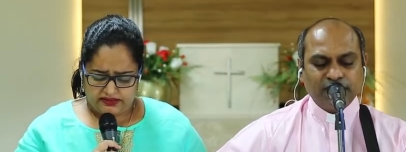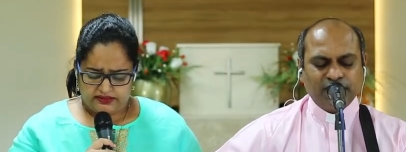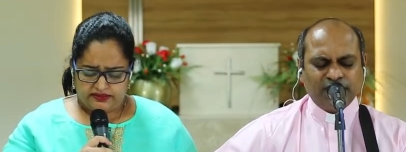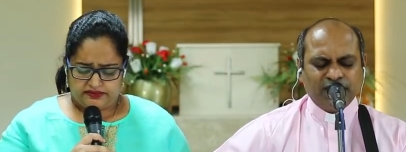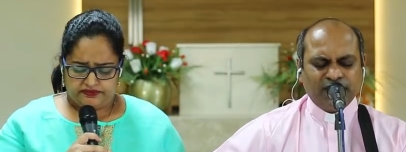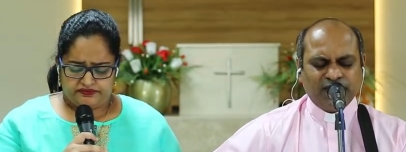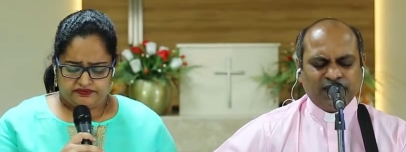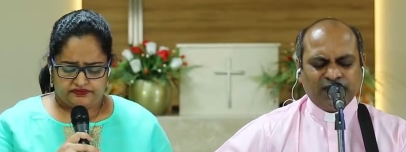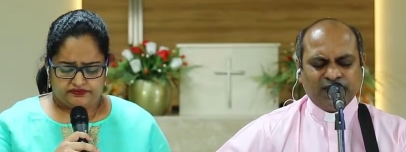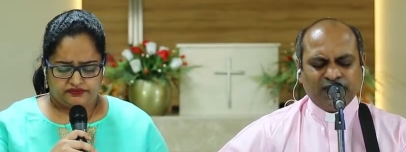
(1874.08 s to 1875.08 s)

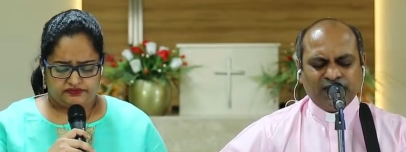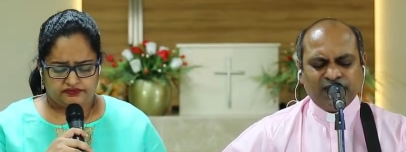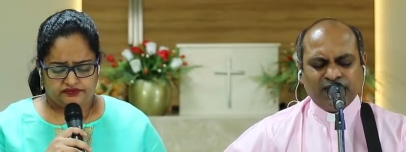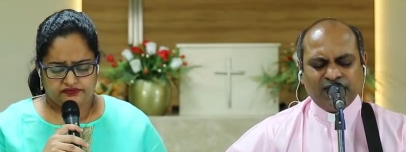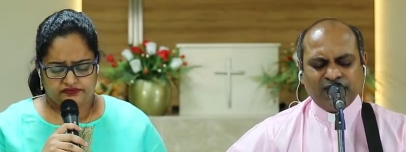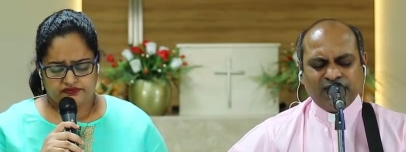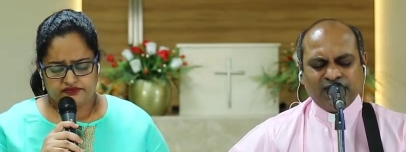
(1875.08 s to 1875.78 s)
Nothing is said.